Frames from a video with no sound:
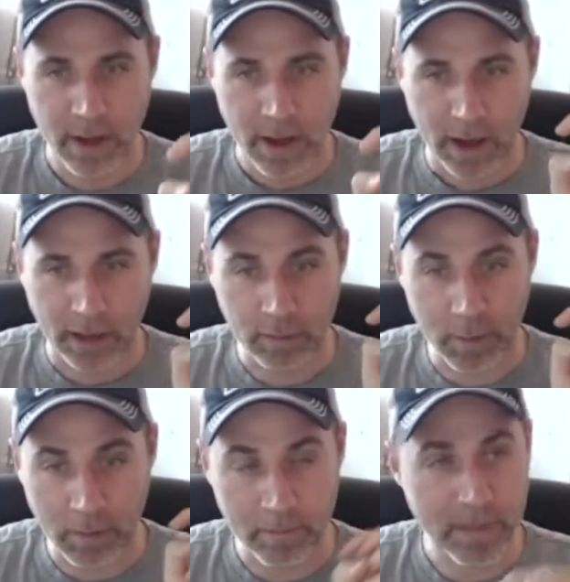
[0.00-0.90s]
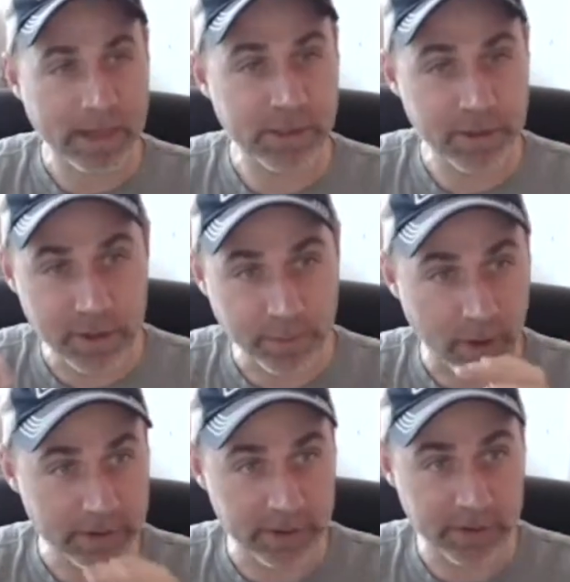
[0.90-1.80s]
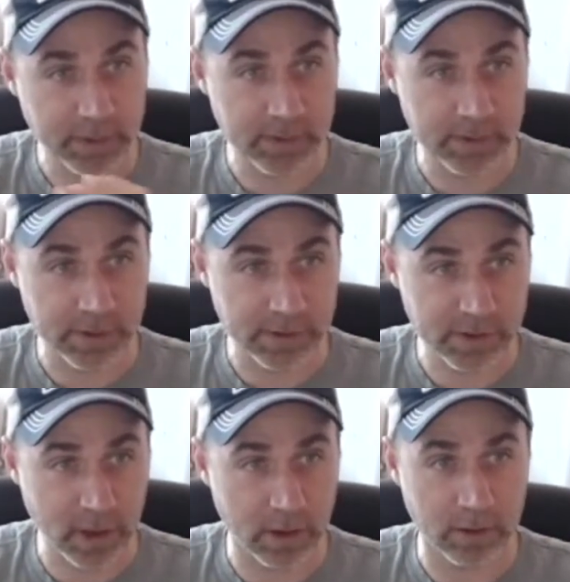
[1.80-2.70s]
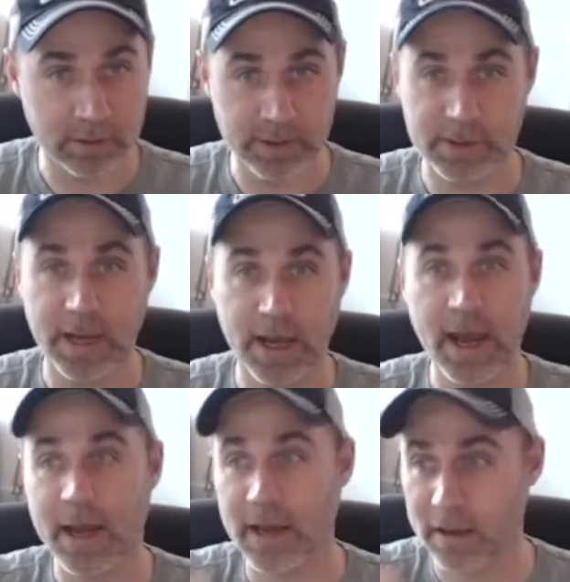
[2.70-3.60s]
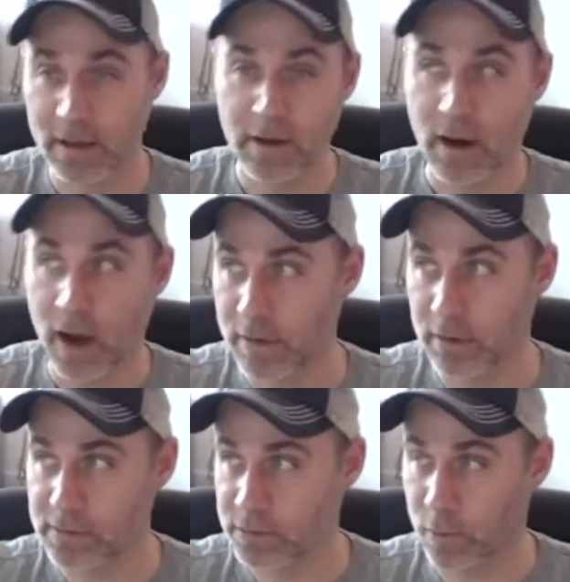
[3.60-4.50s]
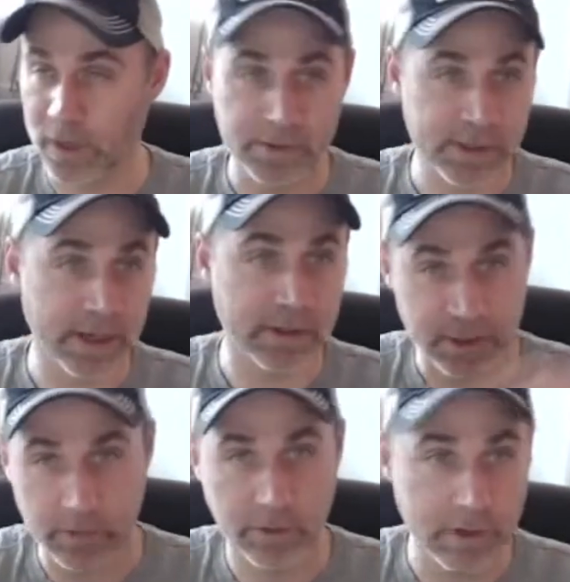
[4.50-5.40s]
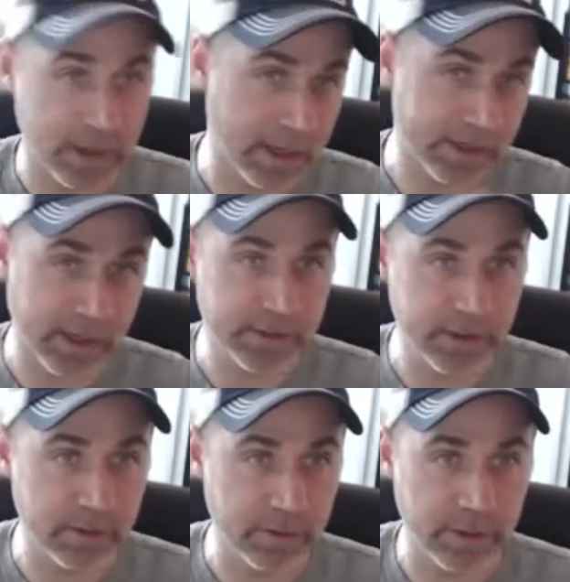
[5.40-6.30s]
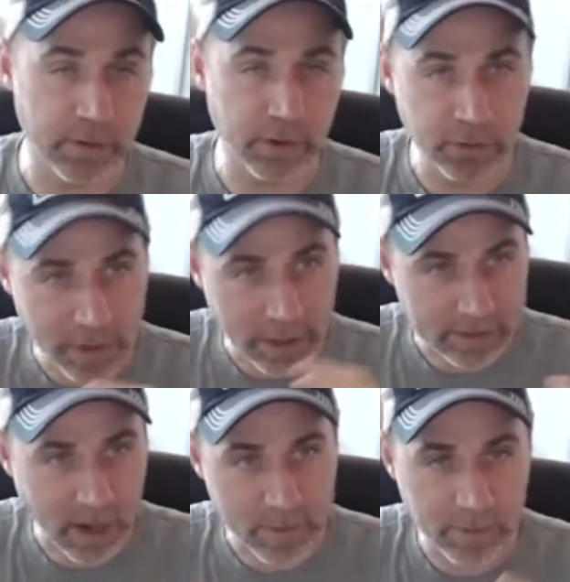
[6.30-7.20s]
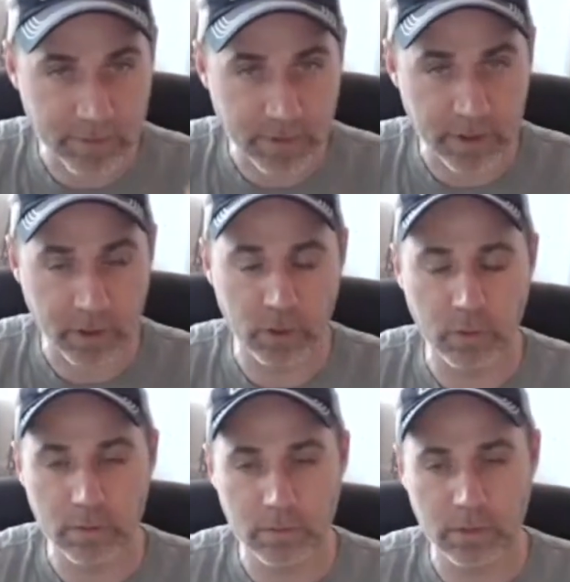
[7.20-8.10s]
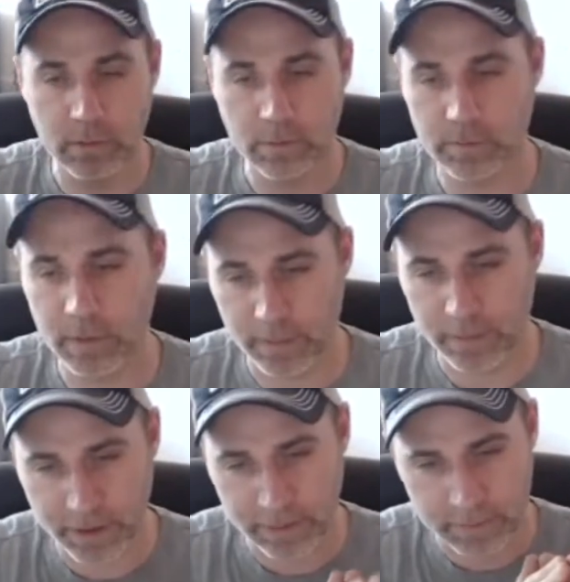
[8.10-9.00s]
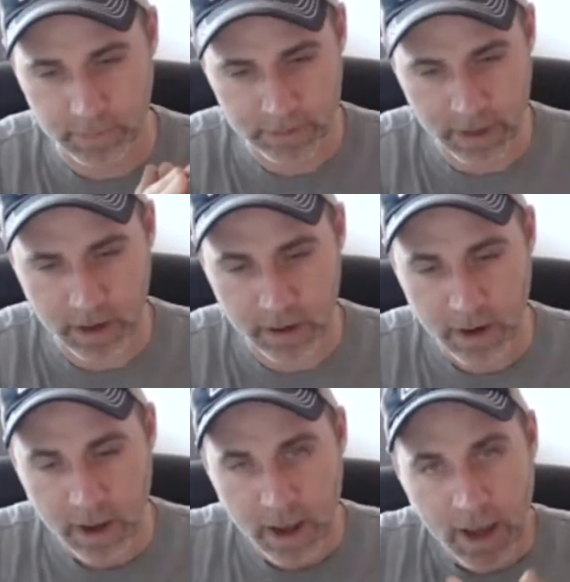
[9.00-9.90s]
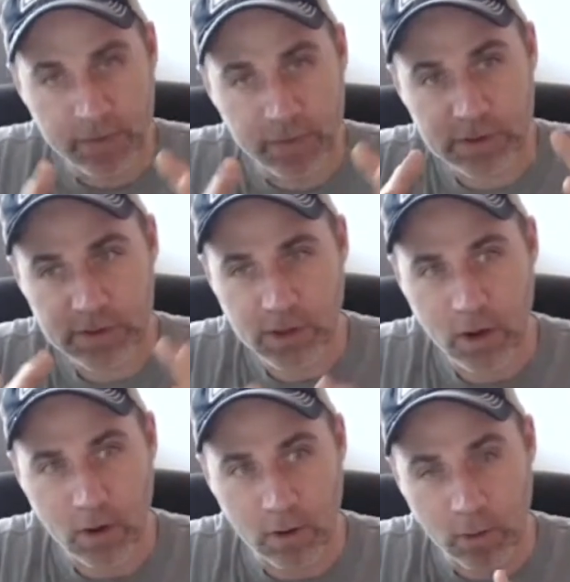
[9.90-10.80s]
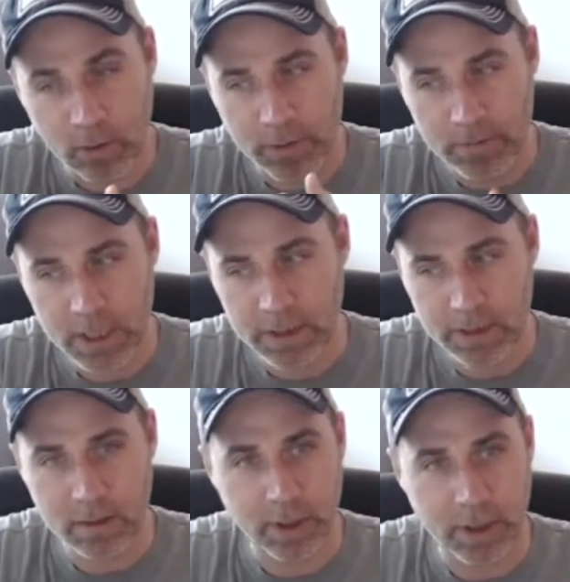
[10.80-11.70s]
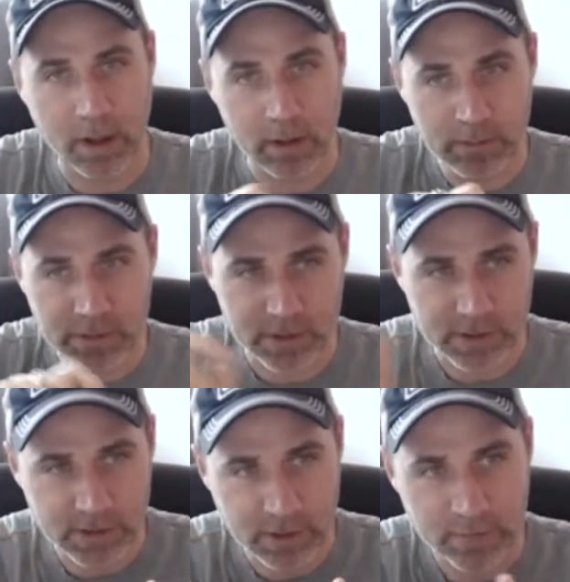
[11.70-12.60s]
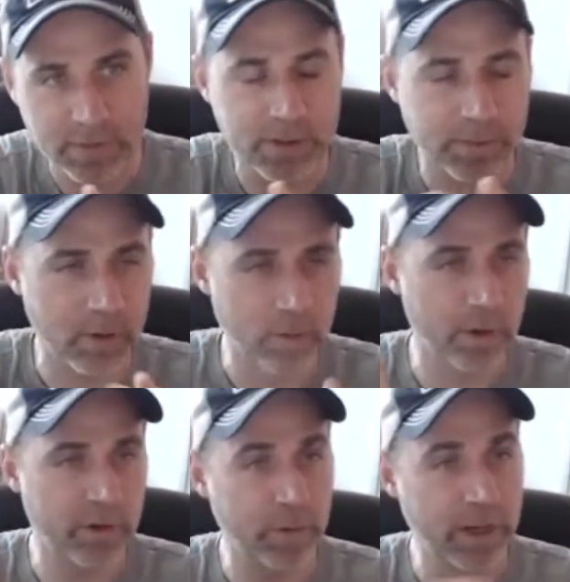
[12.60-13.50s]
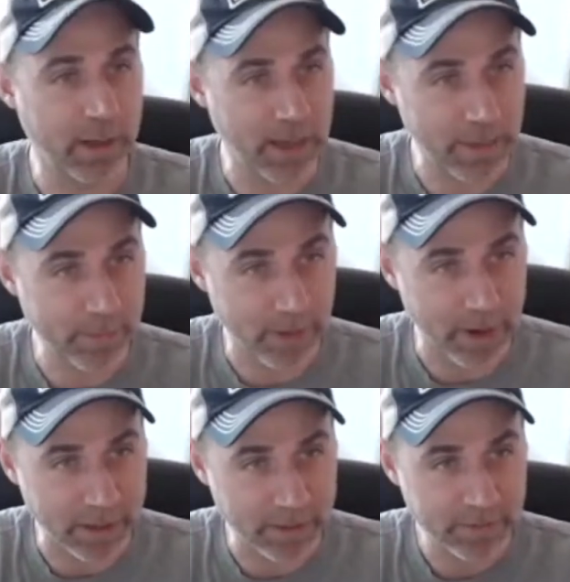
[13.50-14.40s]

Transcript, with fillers: and they'll be able to message the participants to the song to say, hey, I wrote 20%, do you agree? Yes, I do. You know, you can do that type of kind of cool thing in there. And the song or the media becomes the surface upon which we collaborate.